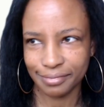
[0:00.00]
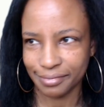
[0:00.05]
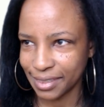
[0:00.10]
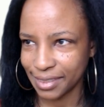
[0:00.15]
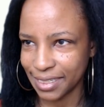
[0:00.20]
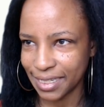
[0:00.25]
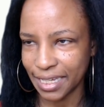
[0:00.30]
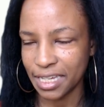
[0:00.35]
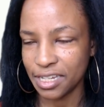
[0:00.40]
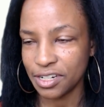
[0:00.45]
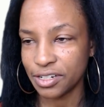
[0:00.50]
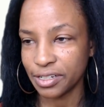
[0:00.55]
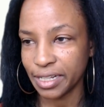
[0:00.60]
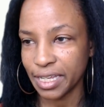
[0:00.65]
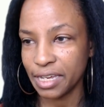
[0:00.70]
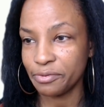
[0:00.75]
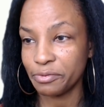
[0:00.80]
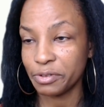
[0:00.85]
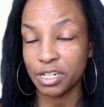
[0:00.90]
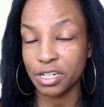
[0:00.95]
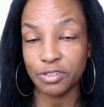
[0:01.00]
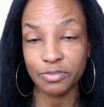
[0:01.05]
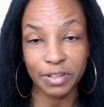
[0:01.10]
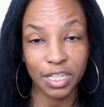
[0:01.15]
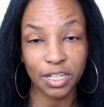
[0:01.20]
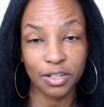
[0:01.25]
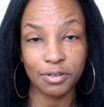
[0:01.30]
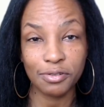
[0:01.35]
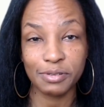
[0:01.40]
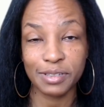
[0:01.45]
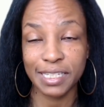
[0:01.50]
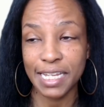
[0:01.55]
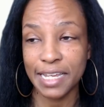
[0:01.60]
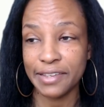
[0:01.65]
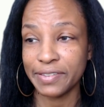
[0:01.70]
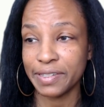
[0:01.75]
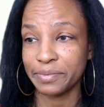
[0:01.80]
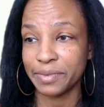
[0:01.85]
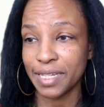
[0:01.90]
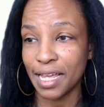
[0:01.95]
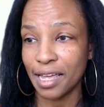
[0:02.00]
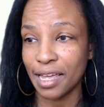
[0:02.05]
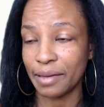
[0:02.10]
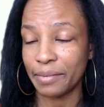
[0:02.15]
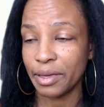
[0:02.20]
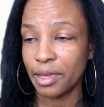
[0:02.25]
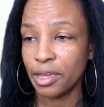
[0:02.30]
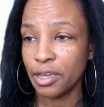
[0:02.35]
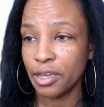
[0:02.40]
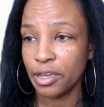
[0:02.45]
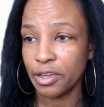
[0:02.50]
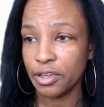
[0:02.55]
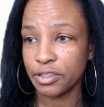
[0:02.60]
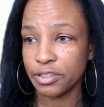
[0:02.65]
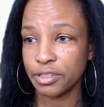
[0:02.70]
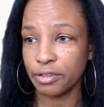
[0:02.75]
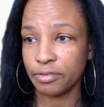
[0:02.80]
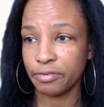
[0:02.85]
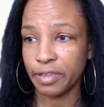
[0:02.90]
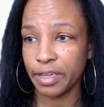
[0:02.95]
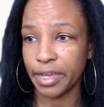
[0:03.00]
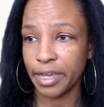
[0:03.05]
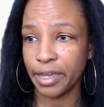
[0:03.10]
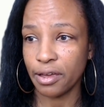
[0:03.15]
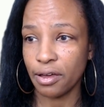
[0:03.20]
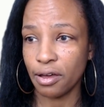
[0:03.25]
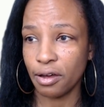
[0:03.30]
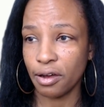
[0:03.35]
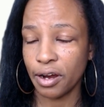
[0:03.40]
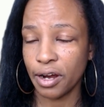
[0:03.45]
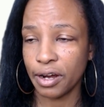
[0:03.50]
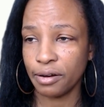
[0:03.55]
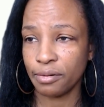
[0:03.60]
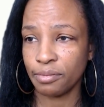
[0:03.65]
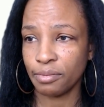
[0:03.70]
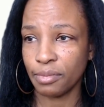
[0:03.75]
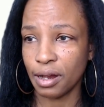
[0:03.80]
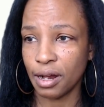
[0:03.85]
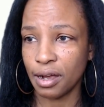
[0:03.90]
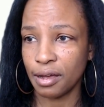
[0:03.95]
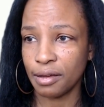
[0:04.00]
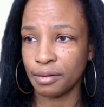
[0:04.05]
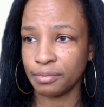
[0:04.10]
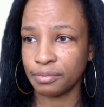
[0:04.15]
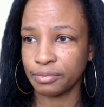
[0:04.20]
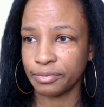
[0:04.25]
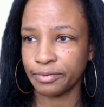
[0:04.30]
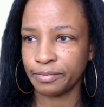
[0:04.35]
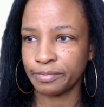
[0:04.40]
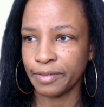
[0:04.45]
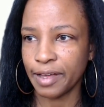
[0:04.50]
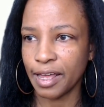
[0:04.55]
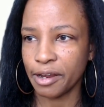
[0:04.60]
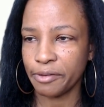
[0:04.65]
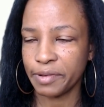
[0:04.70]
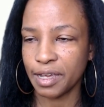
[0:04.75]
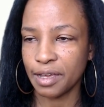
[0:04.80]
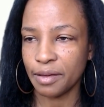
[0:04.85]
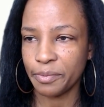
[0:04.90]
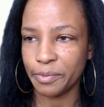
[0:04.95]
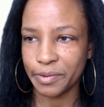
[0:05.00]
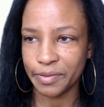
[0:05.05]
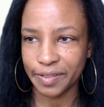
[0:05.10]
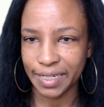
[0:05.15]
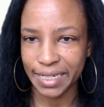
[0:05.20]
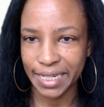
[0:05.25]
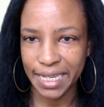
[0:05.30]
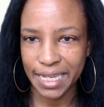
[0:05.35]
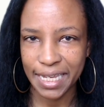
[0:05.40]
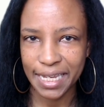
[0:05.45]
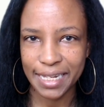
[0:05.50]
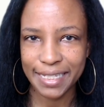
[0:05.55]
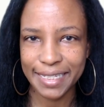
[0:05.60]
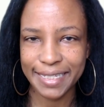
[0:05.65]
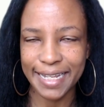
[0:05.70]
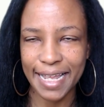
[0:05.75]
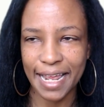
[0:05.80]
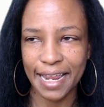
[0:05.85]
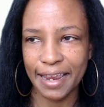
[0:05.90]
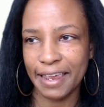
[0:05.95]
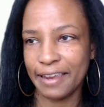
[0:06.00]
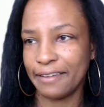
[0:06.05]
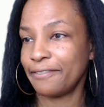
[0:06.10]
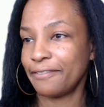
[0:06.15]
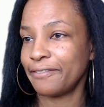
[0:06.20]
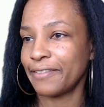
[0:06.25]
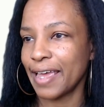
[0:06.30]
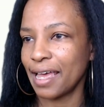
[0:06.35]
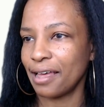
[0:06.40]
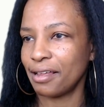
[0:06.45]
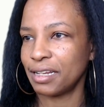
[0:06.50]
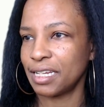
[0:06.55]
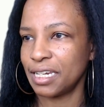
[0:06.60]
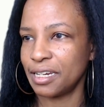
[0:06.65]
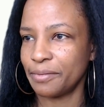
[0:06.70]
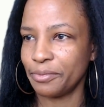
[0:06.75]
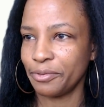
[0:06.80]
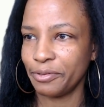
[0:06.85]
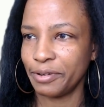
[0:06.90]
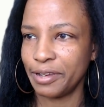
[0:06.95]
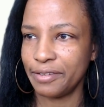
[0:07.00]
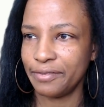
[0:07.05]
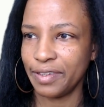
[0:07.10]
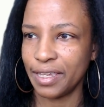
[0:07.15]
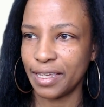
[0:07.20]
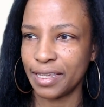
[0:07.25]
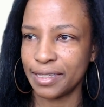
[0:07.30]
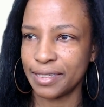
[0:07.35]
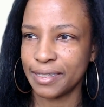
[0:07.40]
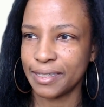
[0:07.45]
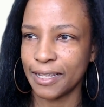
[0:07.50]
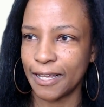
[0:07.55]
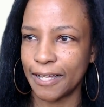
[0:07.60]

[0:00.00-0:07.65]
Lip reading: to each lead, which is really cool. Save some time. So they are following up with leads that it found in the previous